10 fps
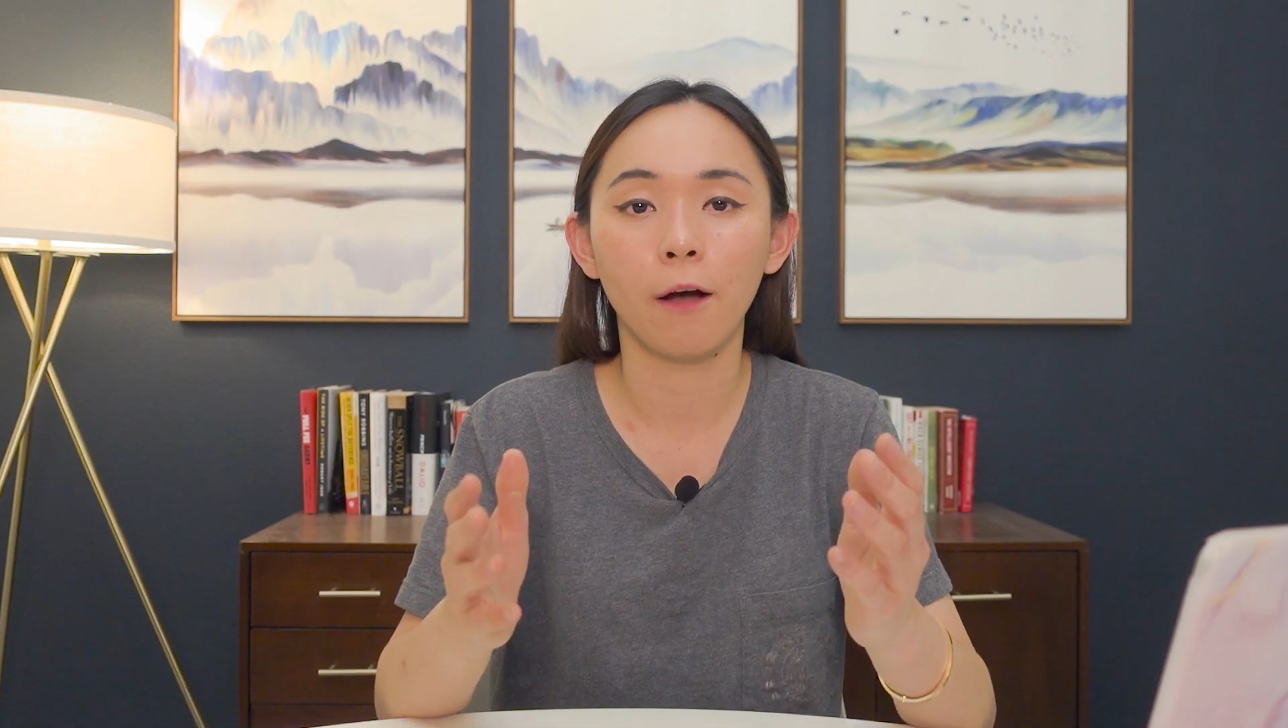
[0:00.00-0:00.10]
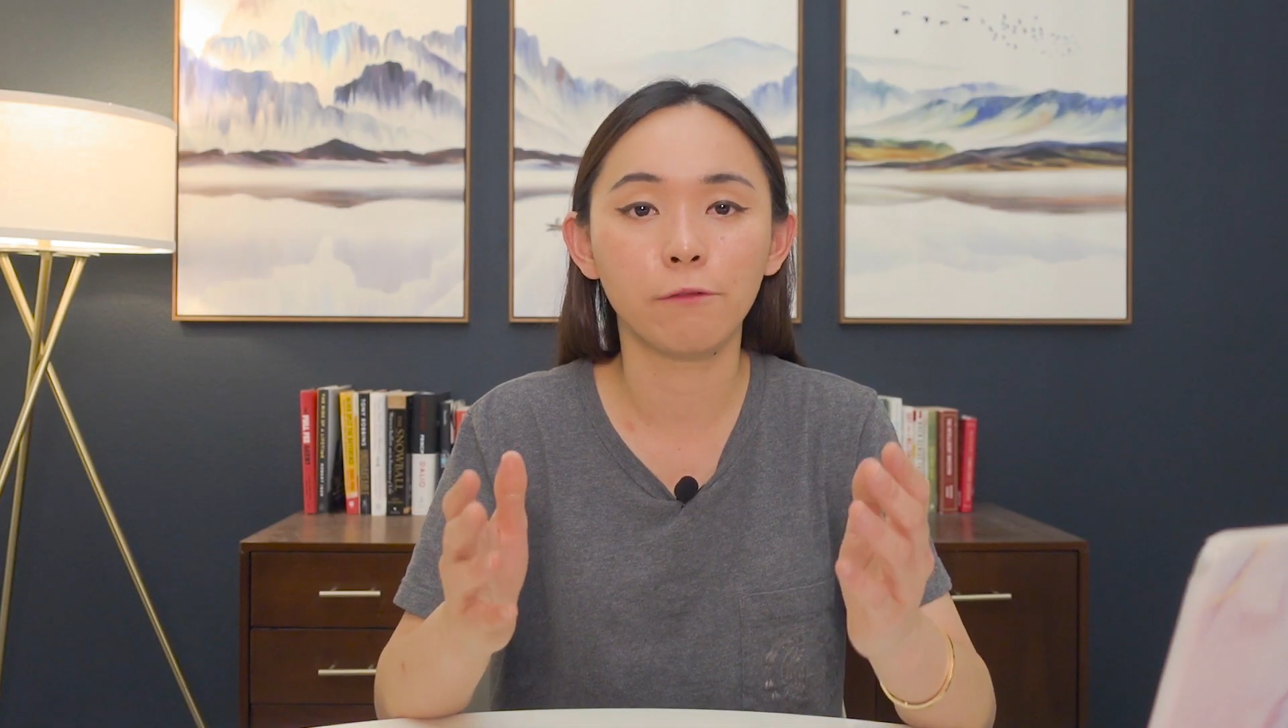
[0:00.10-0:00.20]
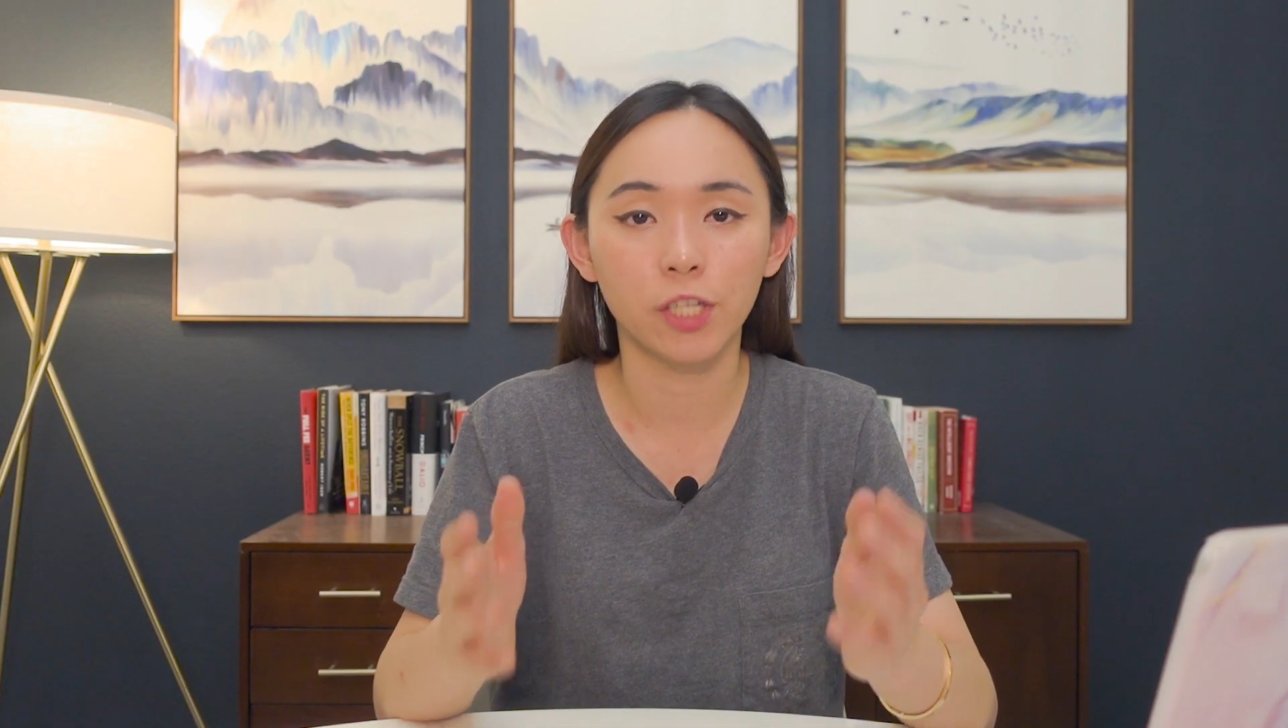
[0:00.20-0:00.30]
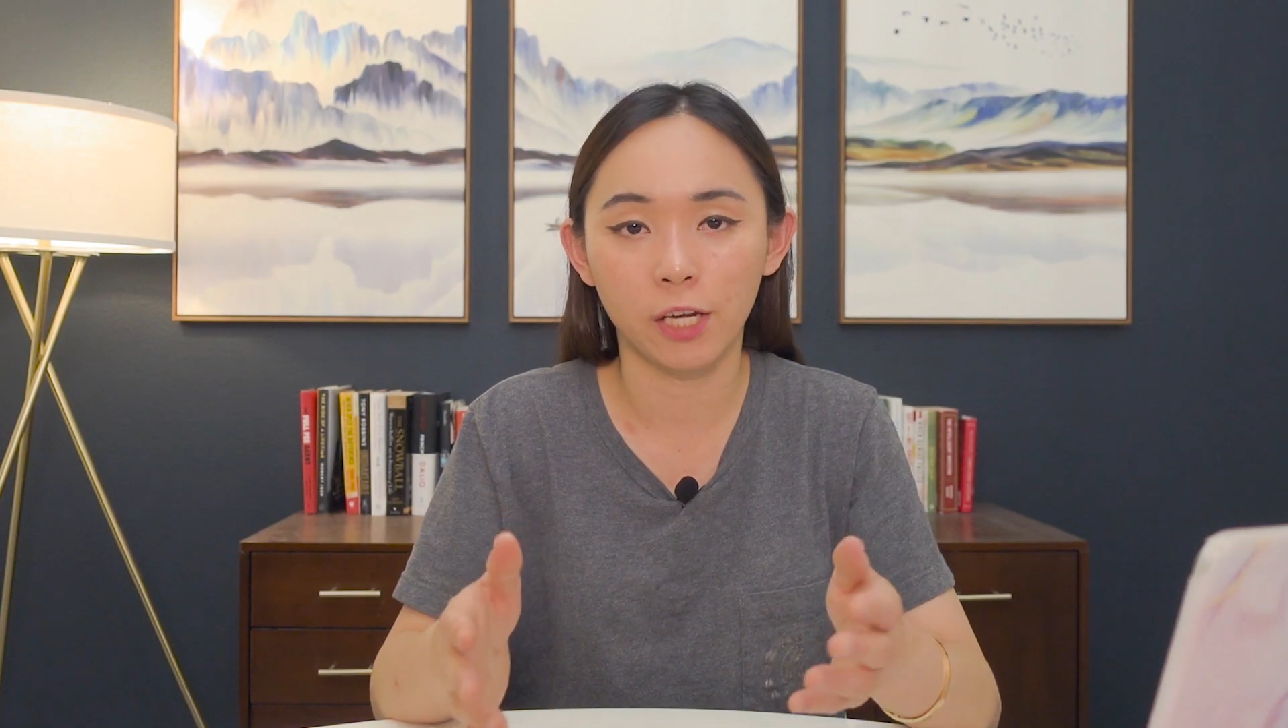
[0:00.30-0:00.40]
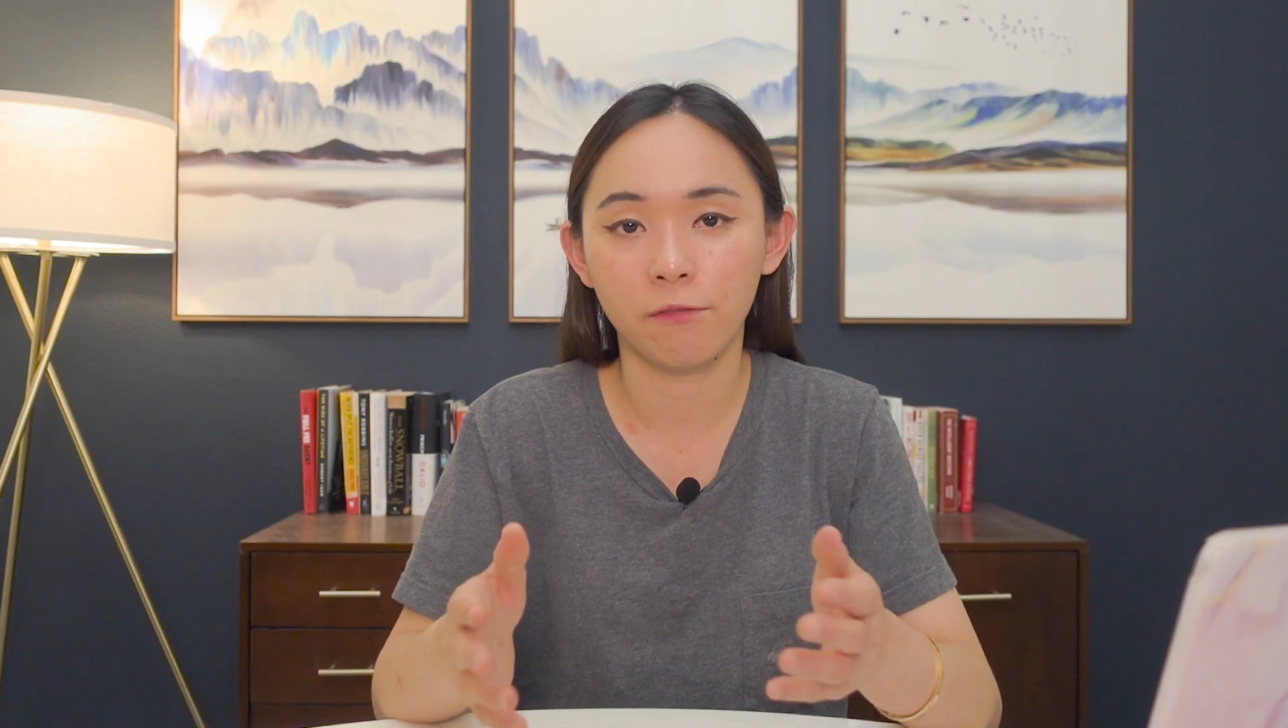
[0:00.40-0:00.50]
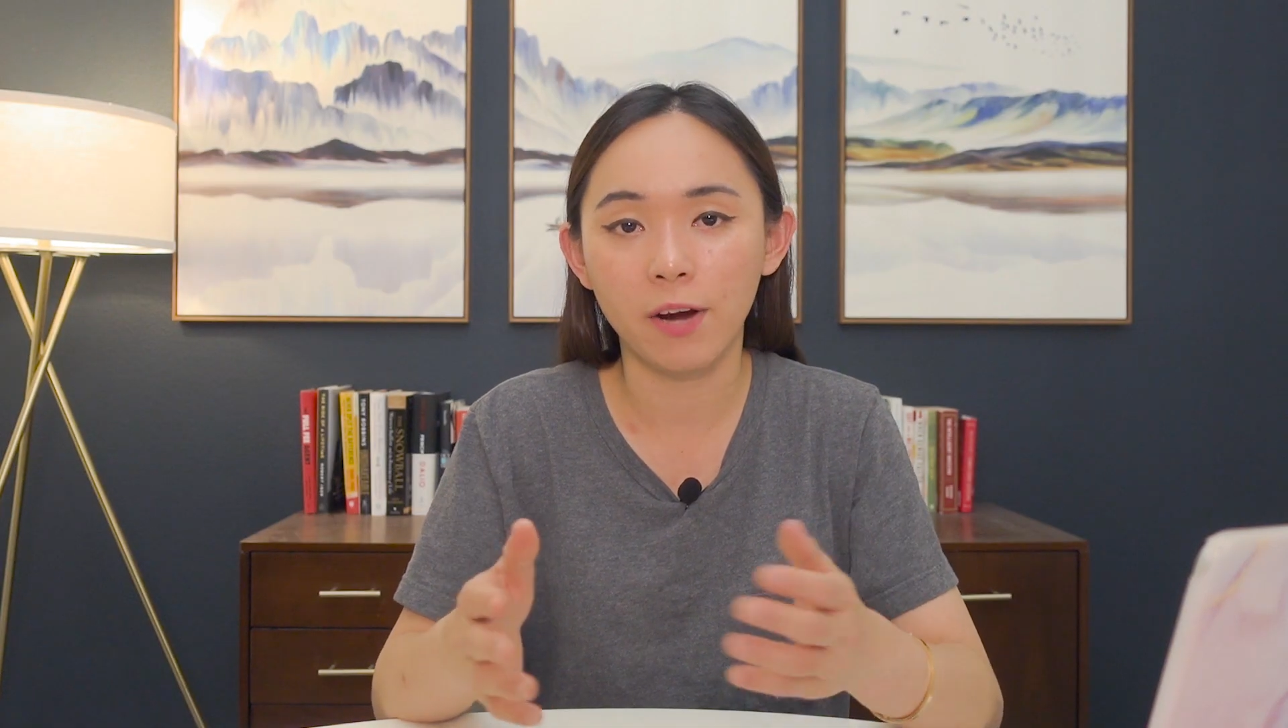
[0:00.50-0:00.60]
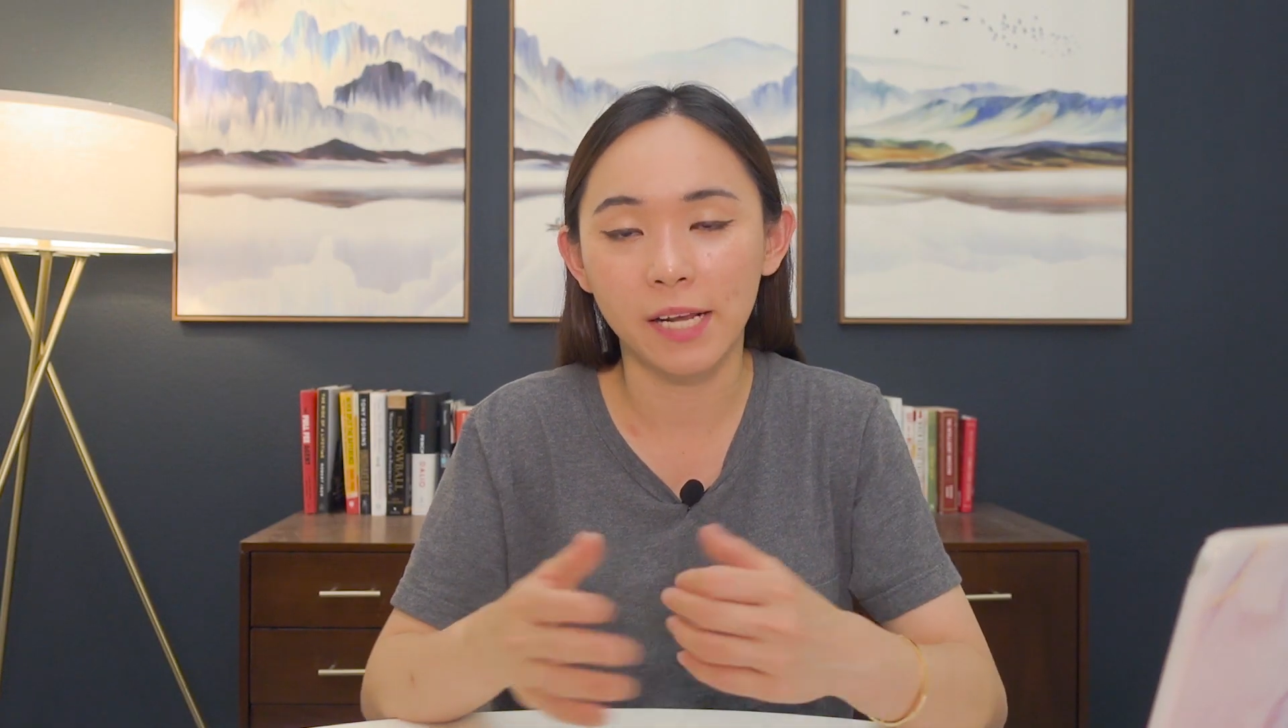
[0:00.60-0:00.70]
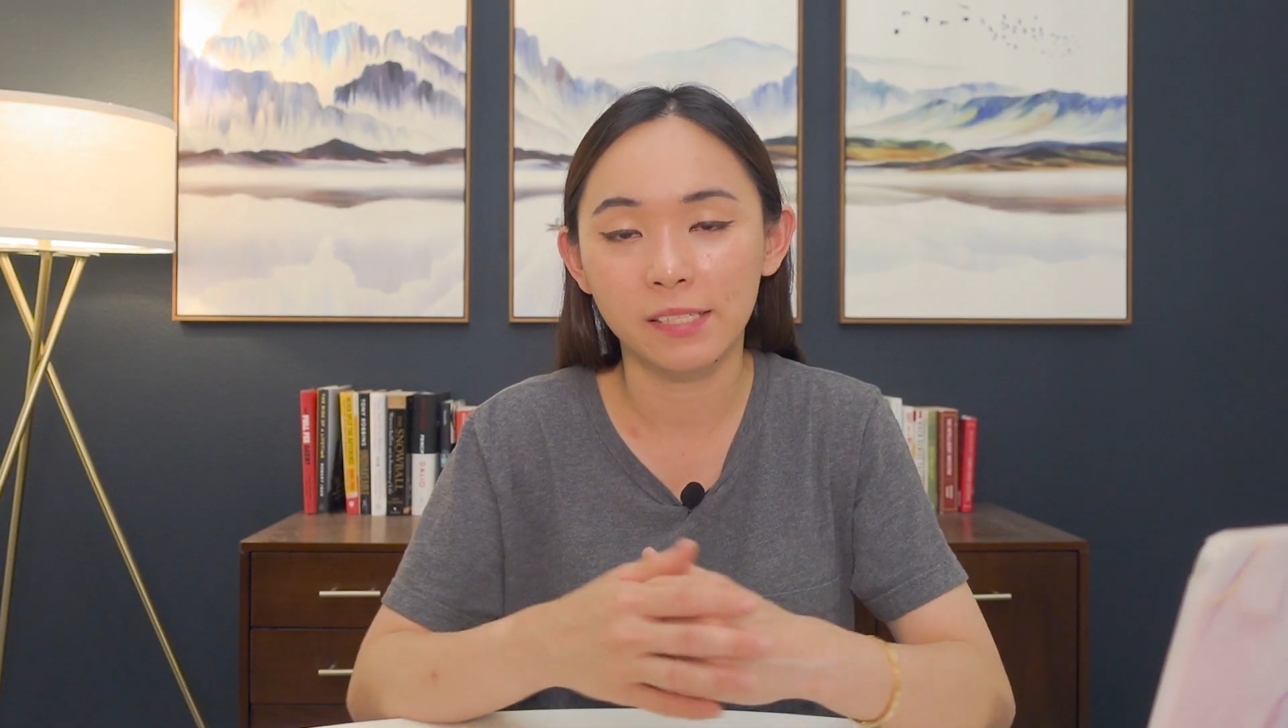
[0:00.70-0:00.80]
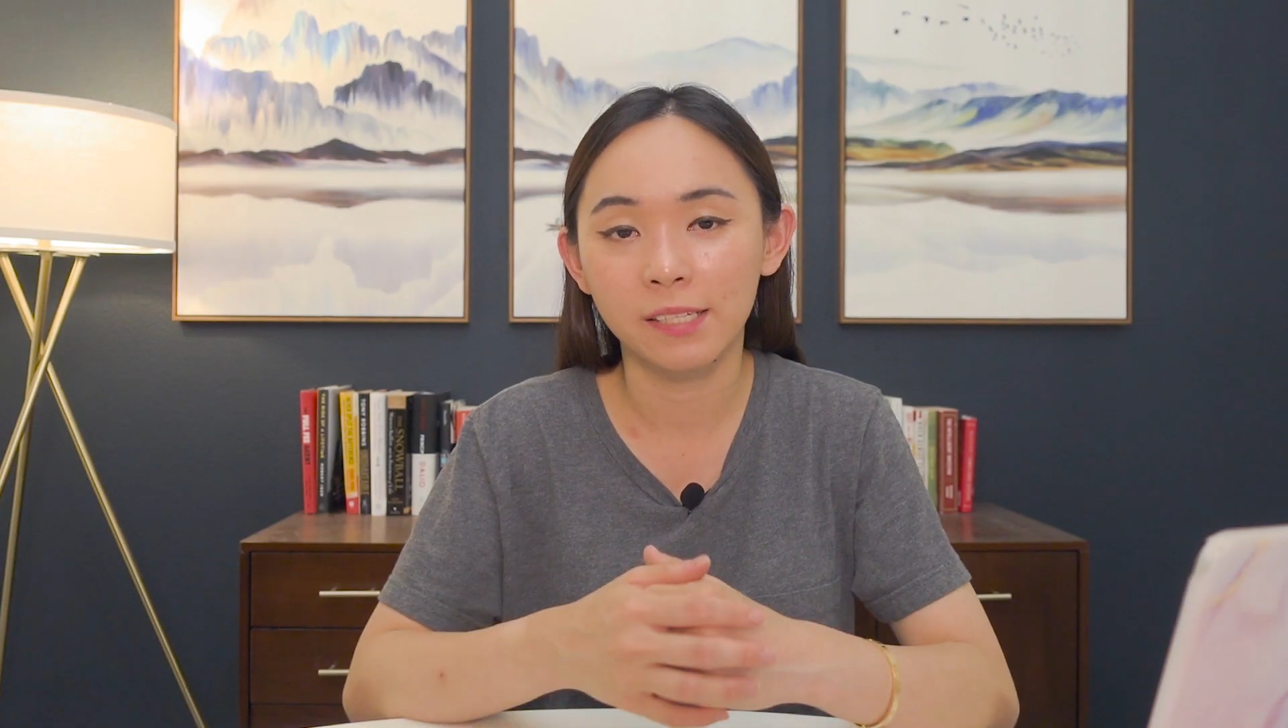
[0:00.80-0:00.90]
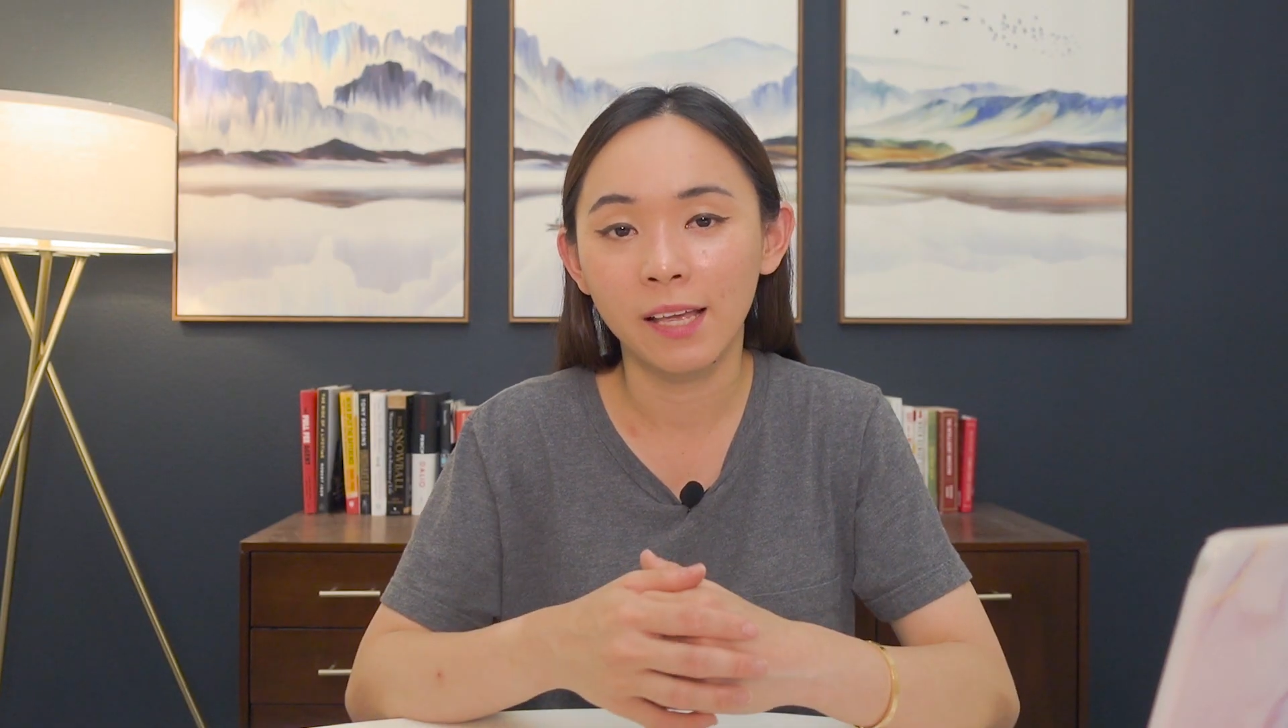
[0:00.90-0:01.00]
of chicken
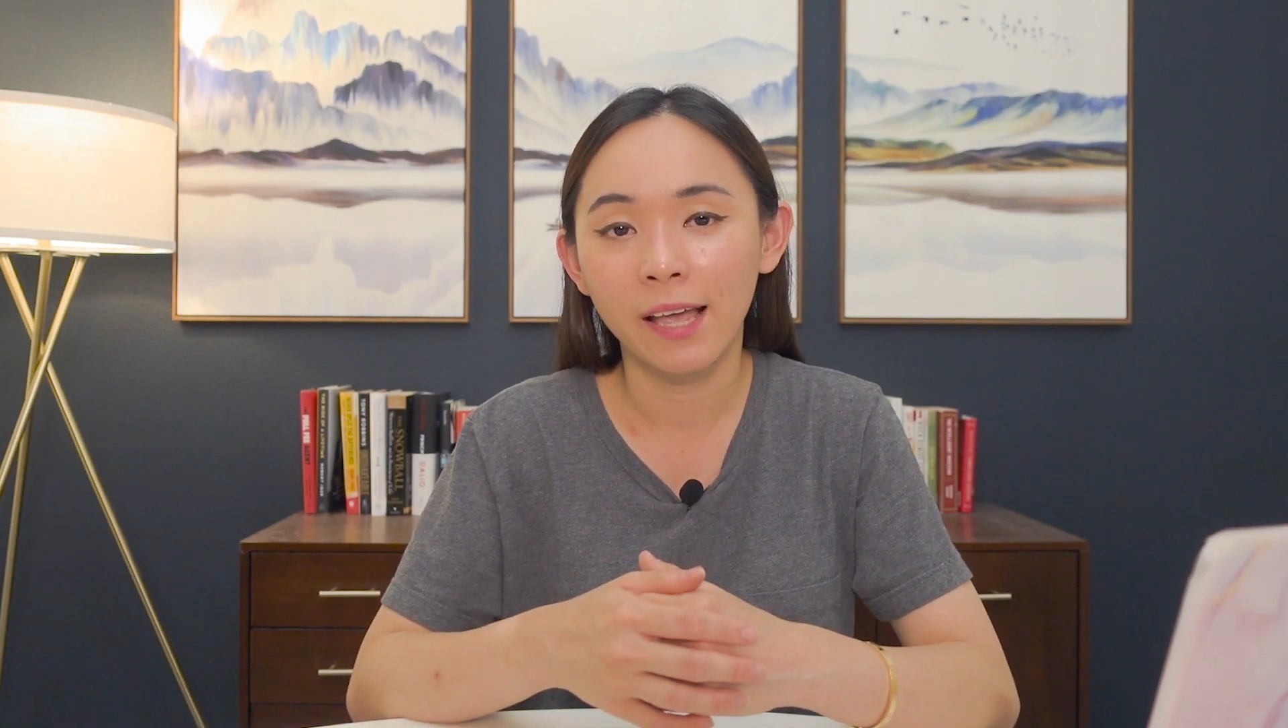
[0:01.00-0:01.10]
rice.